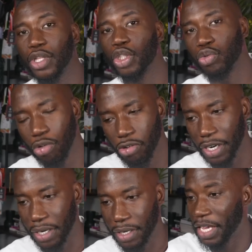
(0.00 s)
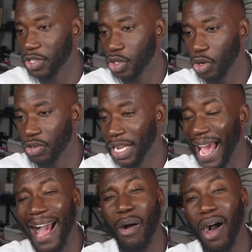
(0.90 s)
the drawing. Based on
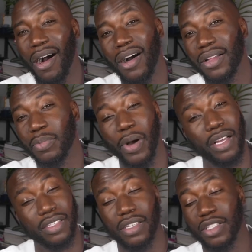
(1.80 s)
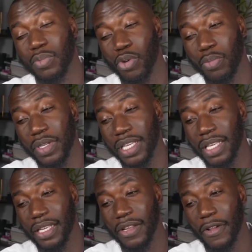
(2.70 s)
how hard passers
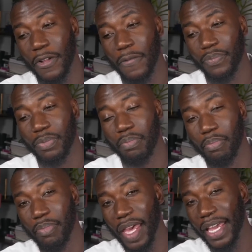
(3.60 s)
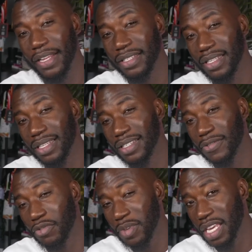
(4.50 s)
probably made this
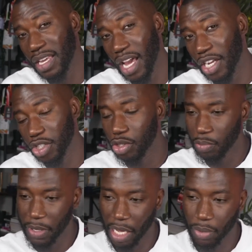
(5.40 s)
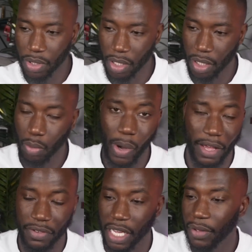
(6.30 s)
for me, I should be able to... Why
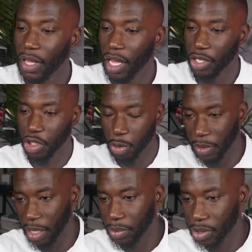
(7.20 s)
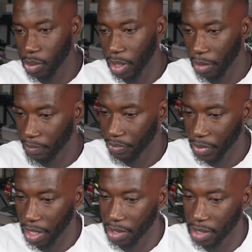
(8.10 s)
for that? I should be able to
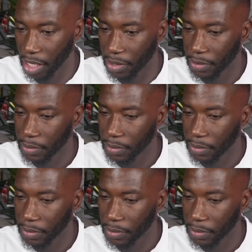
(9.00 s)
get this done.